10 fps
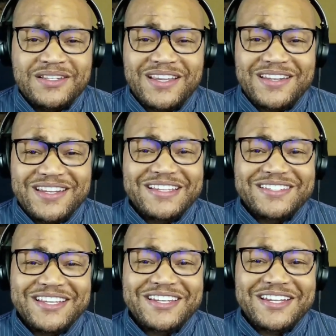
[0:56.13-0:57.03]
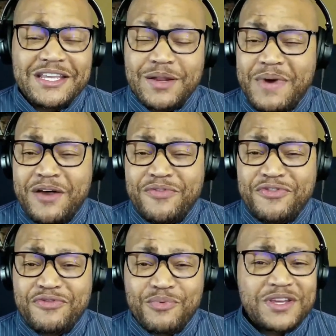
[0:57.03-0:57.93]
tend to need about
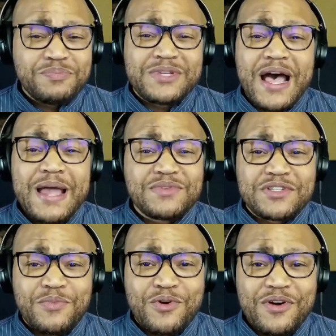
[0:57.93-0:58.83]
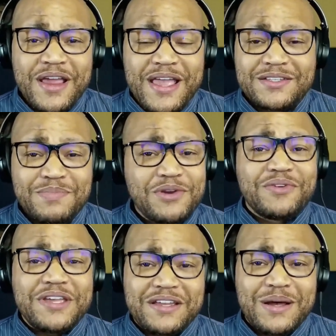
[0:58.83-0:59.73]
3 times as more as
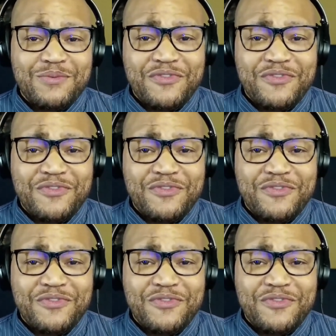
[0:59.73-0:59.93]
middle income